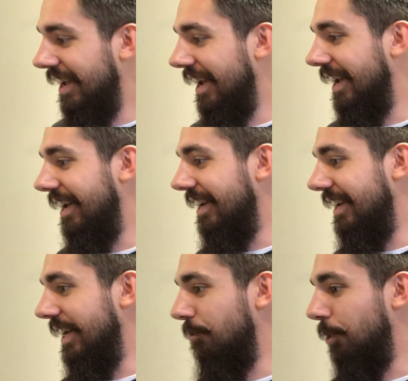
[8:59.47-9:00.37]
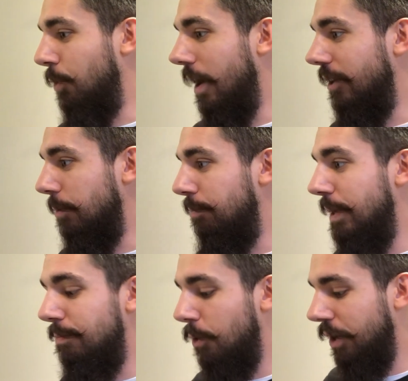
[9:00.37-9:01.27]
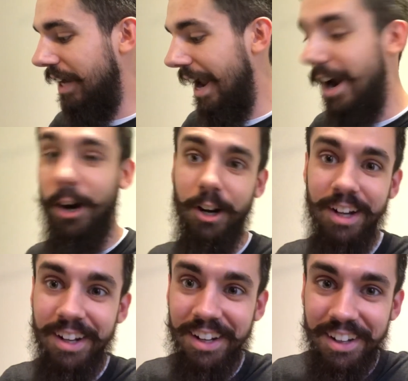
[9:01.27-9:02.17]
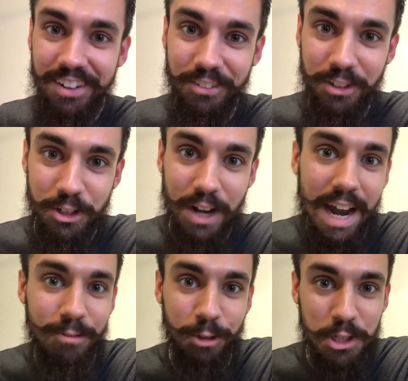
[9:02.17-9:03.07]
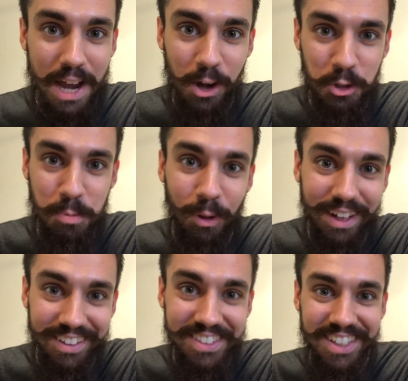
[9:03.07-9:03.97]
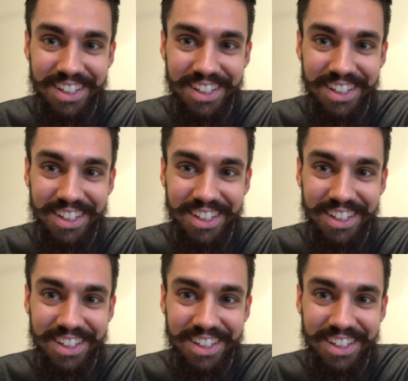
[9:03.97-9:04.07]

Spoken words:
and it required a bit more care than your average house plant.